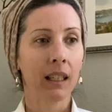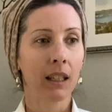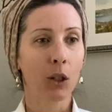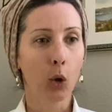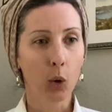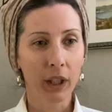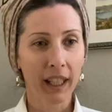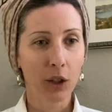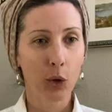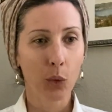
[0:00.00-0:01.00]

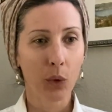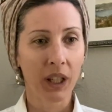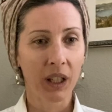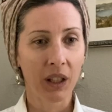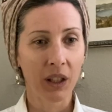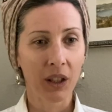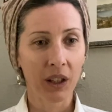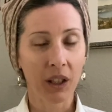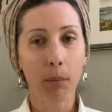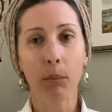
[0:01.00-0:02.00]
according to the,
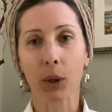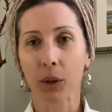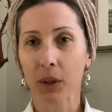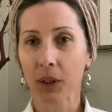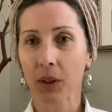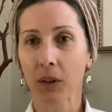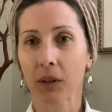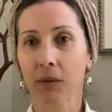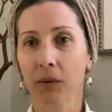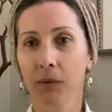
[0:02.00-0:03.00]
the numbers
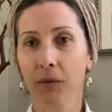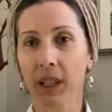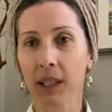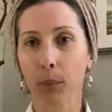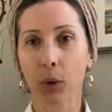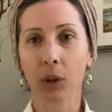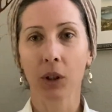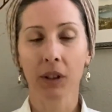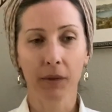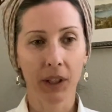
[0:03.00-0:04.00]
on Facebook,
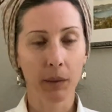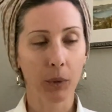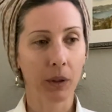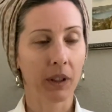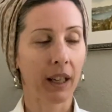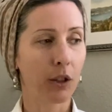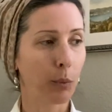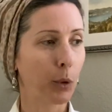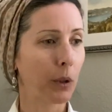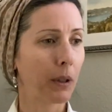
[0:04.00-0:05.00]
on the Facebook
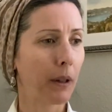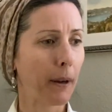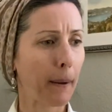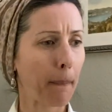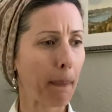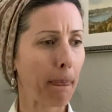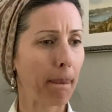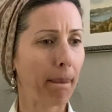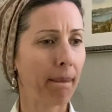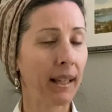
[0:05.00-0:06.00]
dashboard, um,
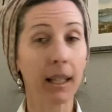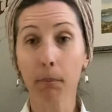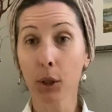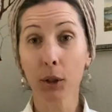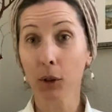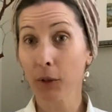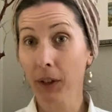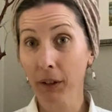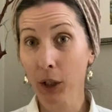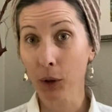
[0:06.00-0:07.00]
the numbers looked
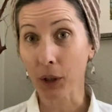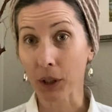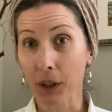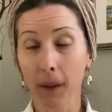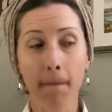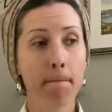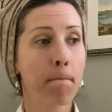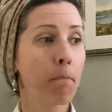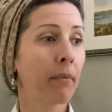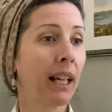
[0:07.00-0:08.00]
very good
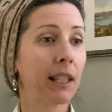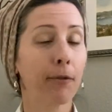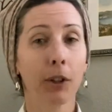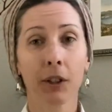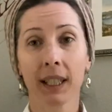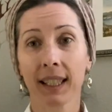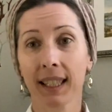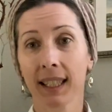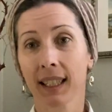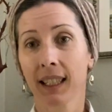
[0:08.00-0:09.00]
as far
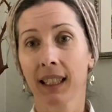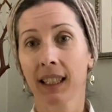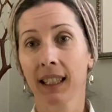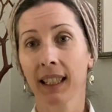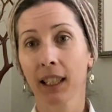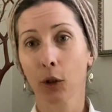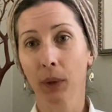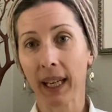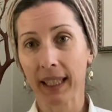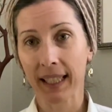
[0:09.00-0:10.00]
as click
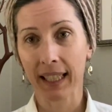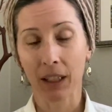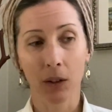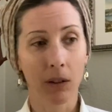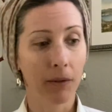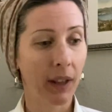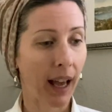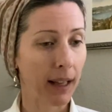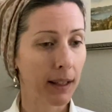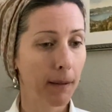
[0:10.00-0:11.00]
rates and all of
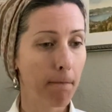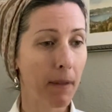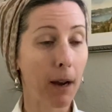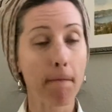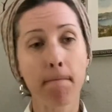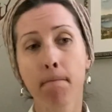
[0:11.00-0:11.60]
that. Now,